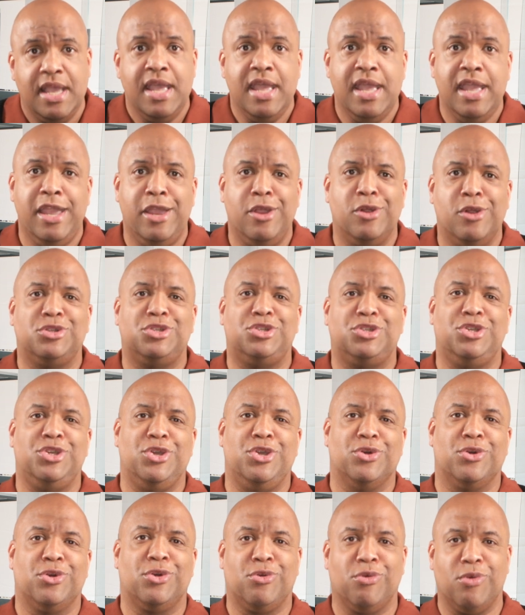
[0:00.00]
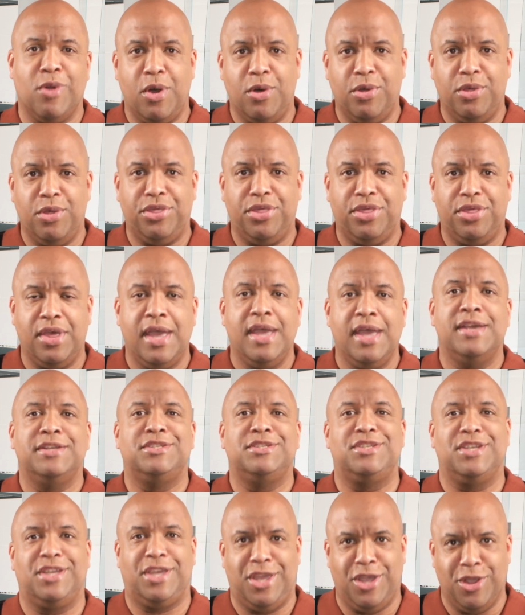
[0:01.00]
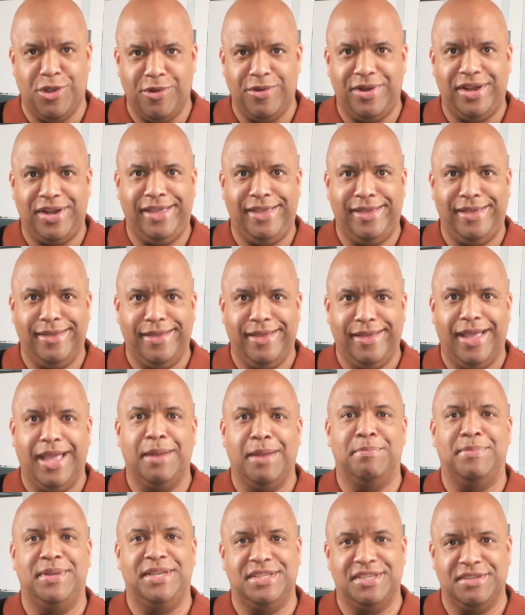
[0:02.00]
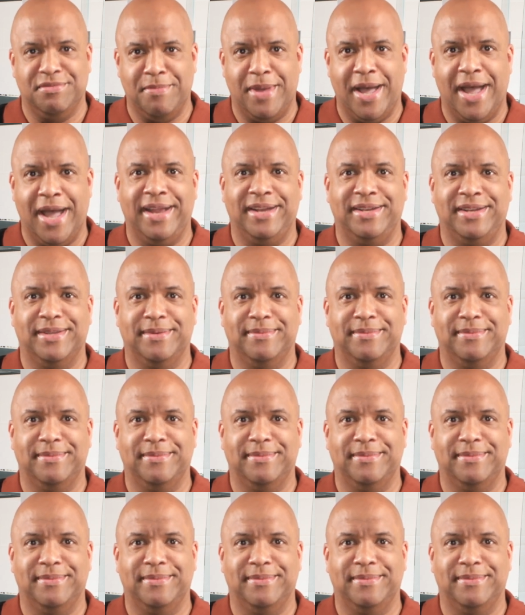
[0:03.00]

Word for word: Here's to your growth, security, and peace of mind.